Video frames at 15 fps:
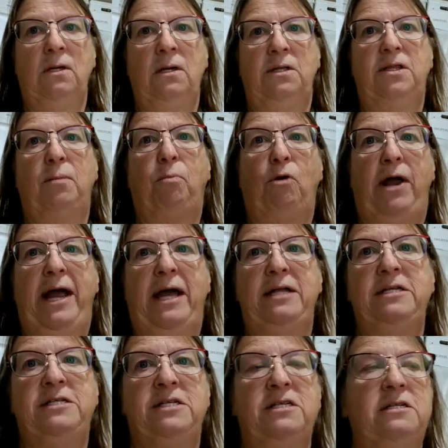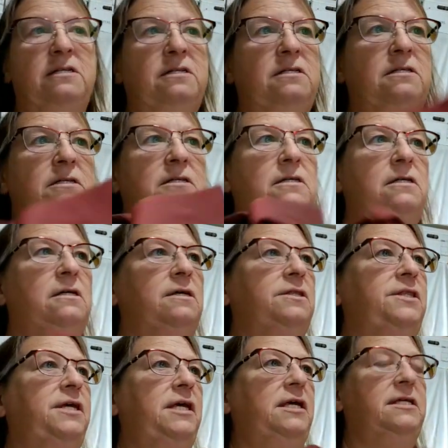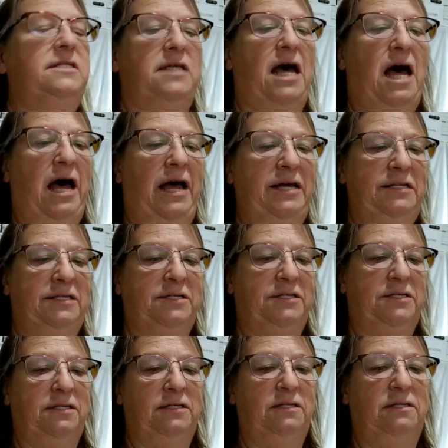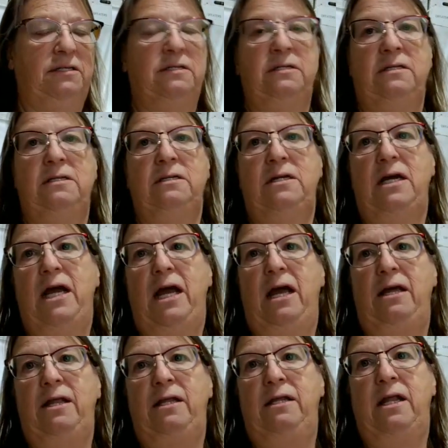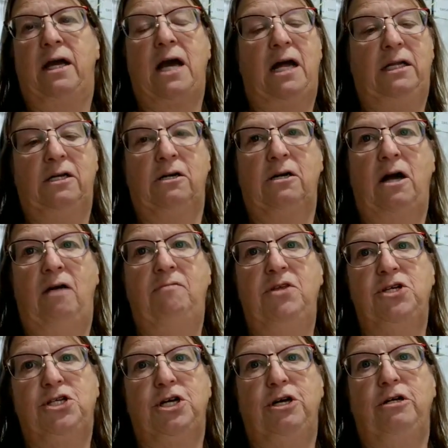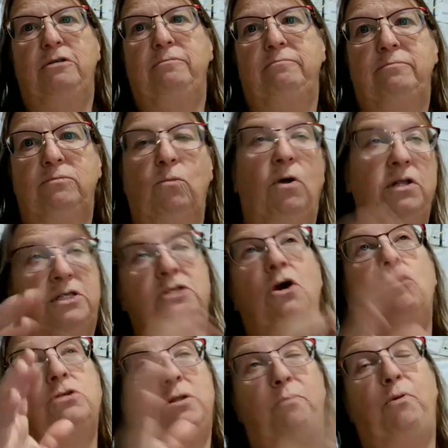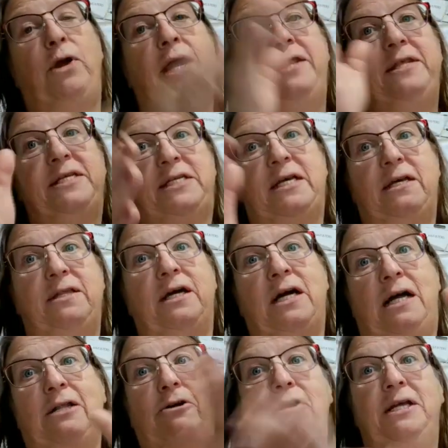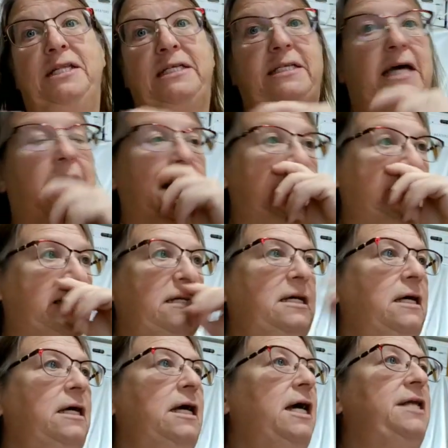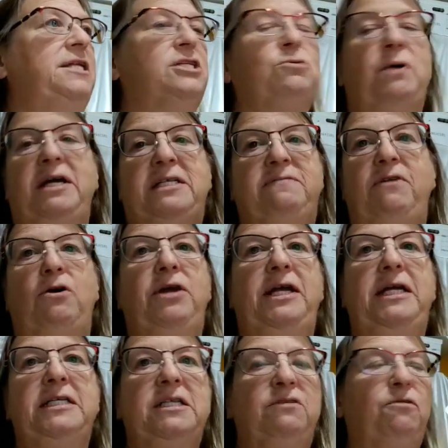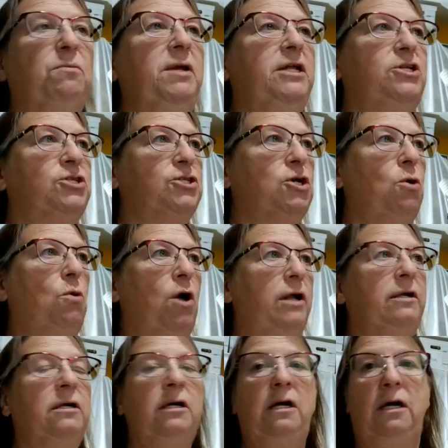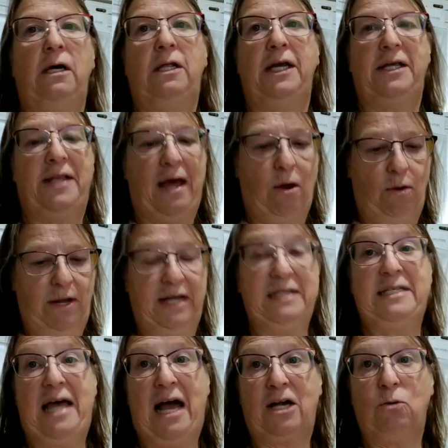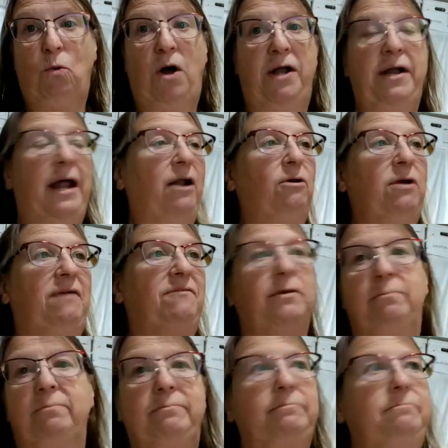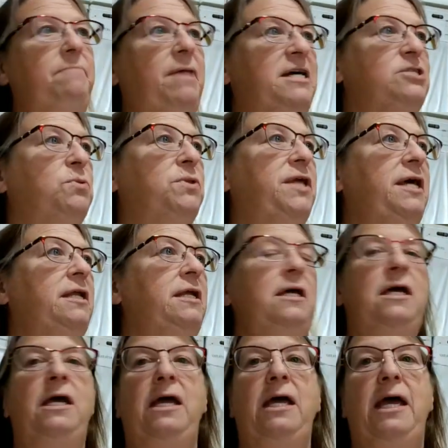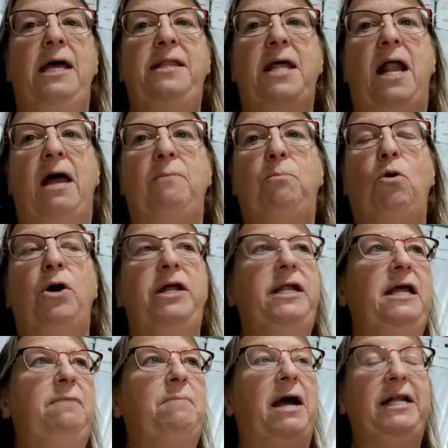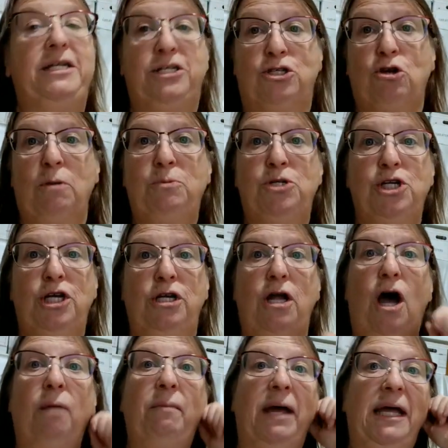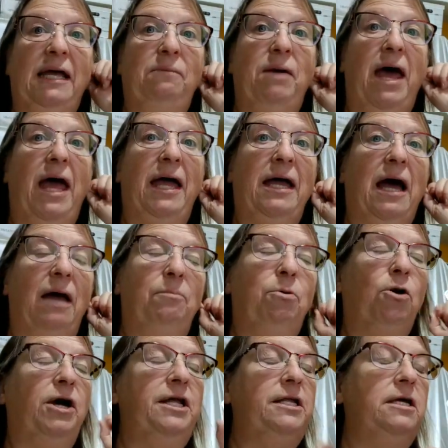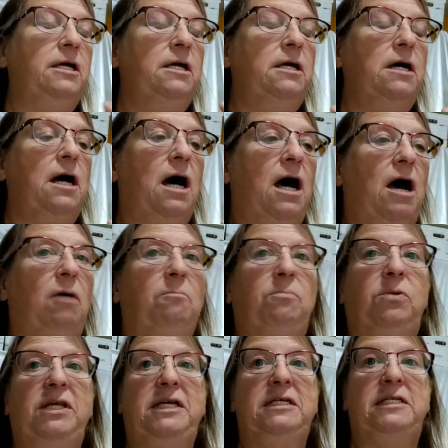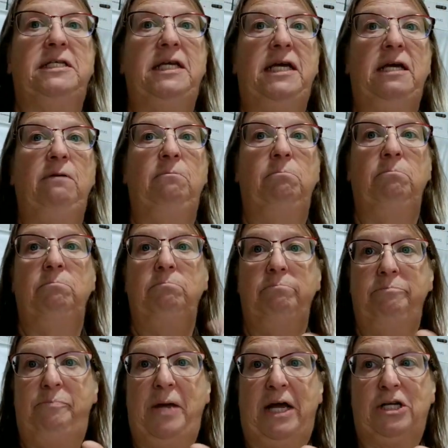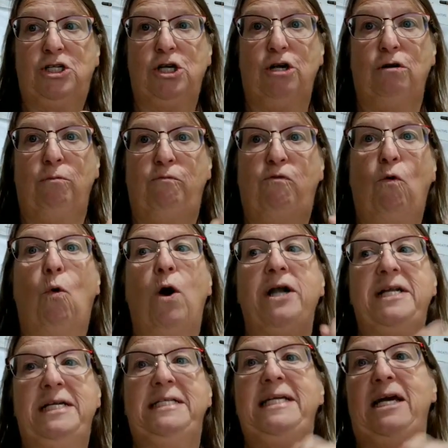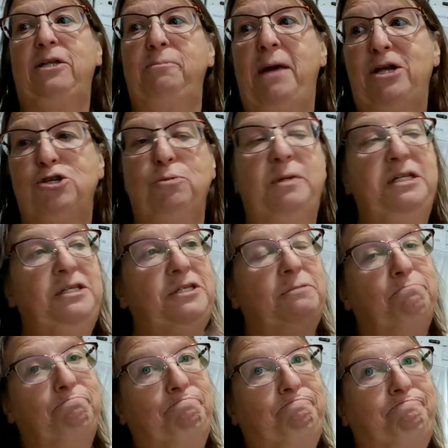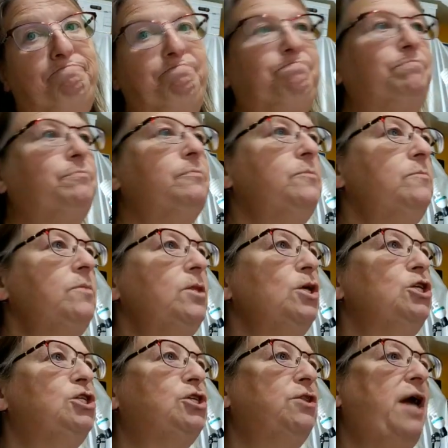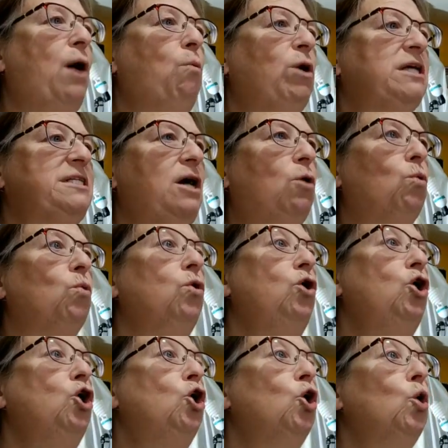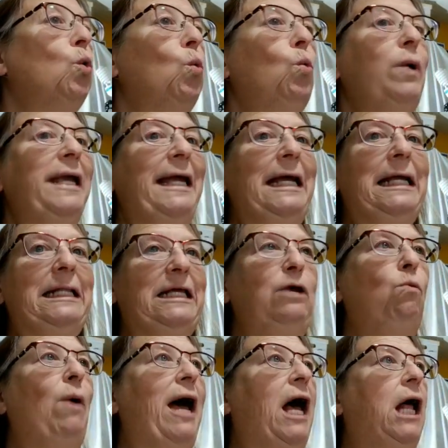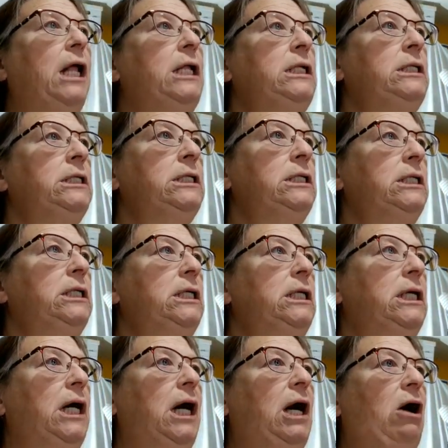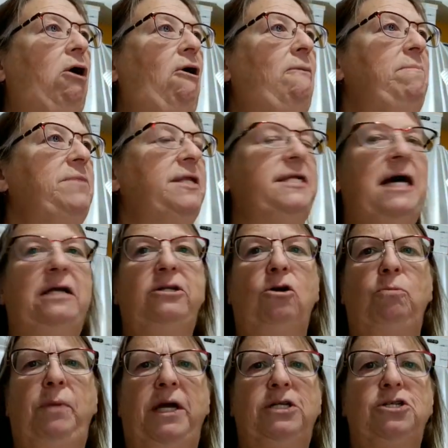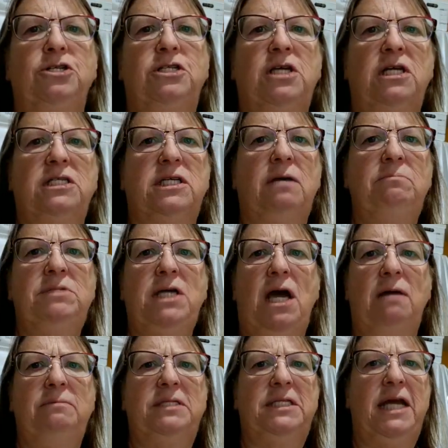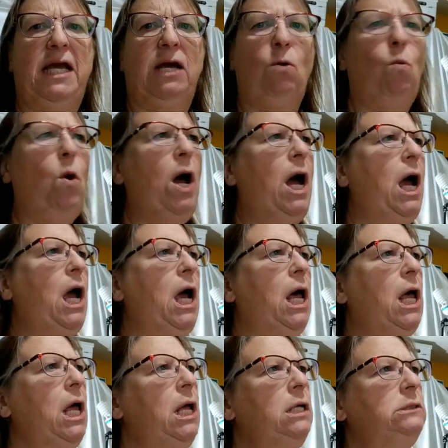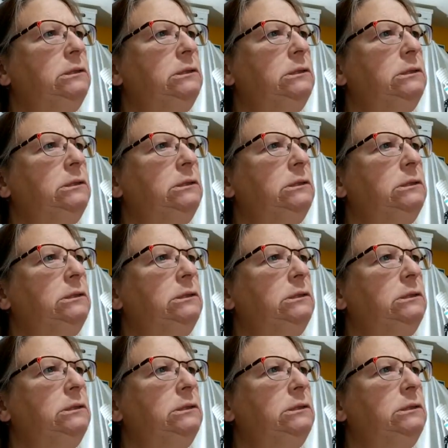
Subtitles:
the brand, the size, and the color of the shirt. Well, it goes the brand, the color, and the size. And this way it's very easy for me to just go on, click that exact one. I don't have to mess with it. And then I put in my description on my eBay, I put, please see picture for detailed measurements. So that works out really well. The download pictures sometimes take a while.